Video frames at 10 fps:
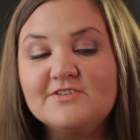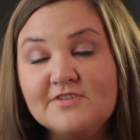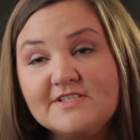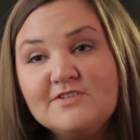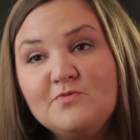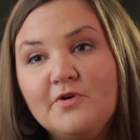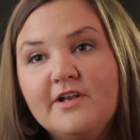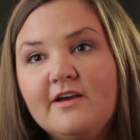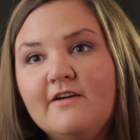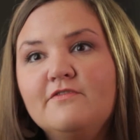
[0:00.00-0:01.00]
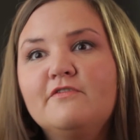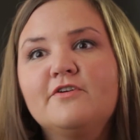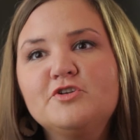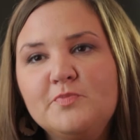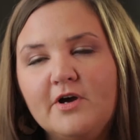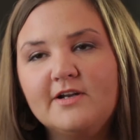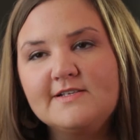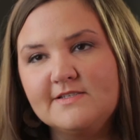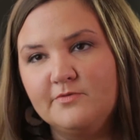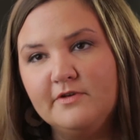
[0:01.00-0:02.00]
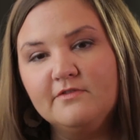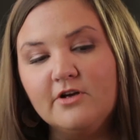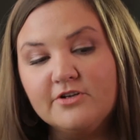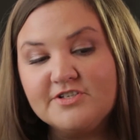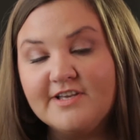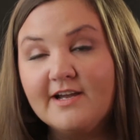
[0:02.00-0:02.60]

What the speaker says: this is one of the first products that we've launched that